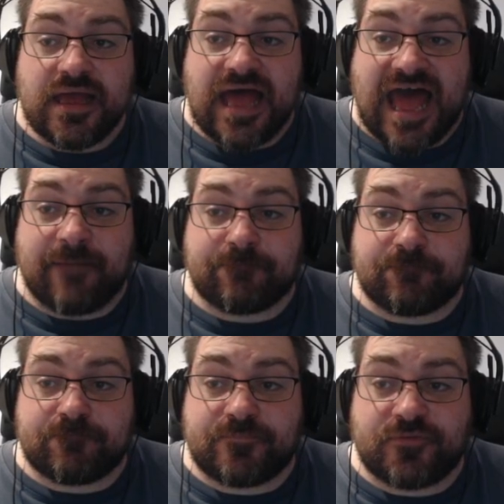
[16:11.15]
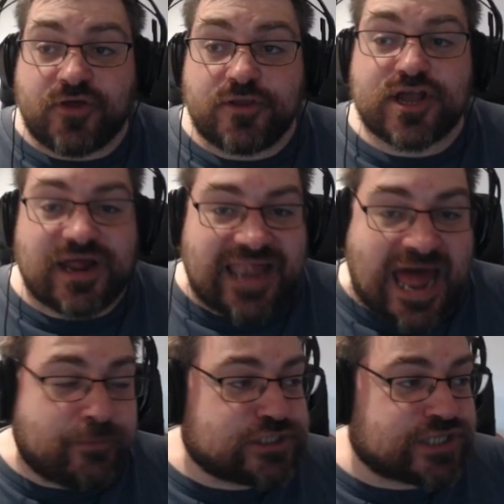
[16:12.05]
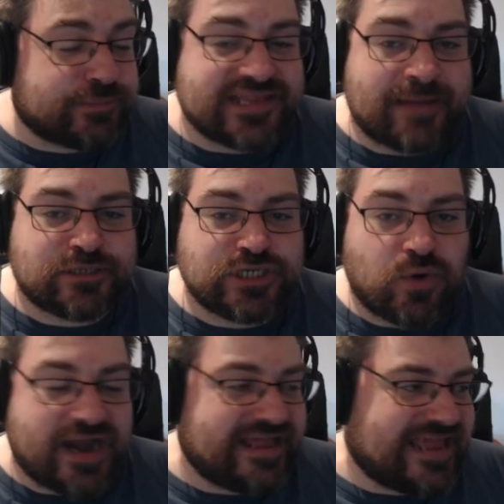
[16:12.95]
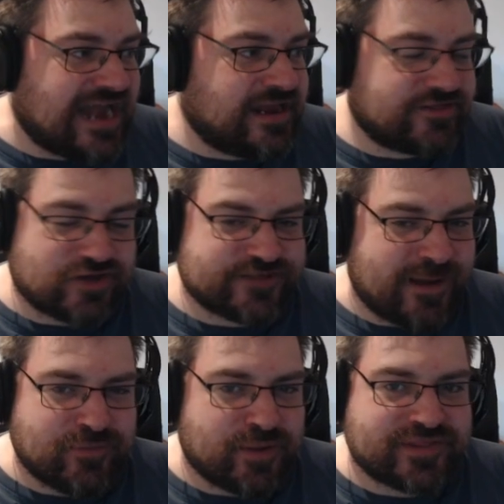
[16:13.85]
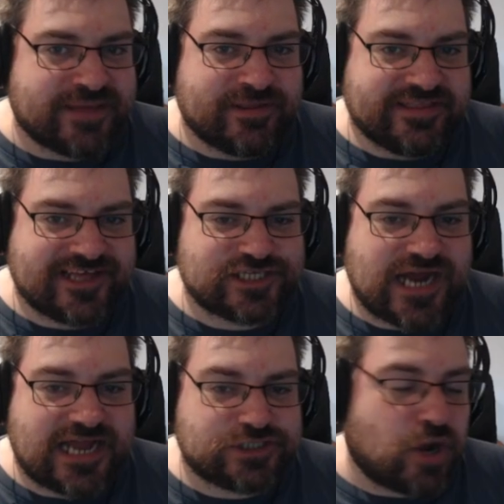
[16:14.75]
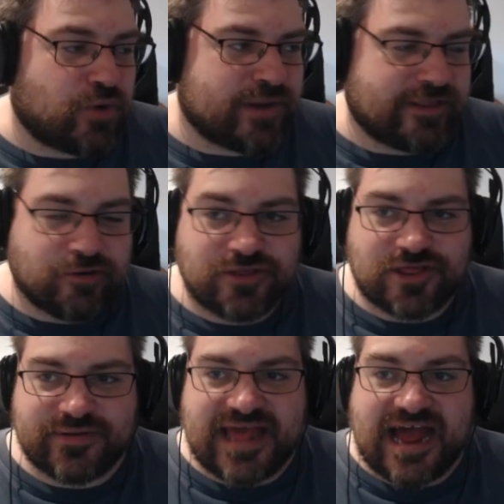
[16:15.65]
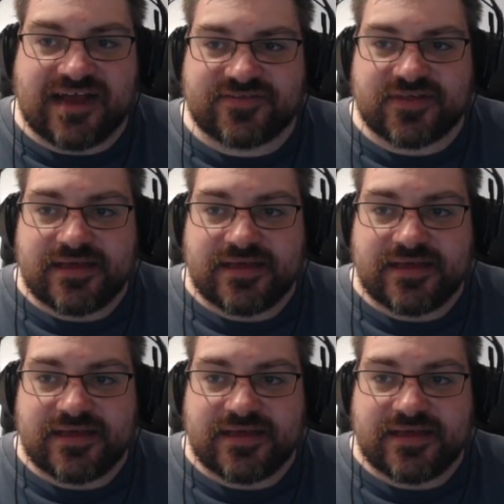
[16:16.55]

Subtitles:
Thunder Clap, which is the more damaging one, again, it's going to spam double team and Discharge. Don't worry about the other 2 attacks.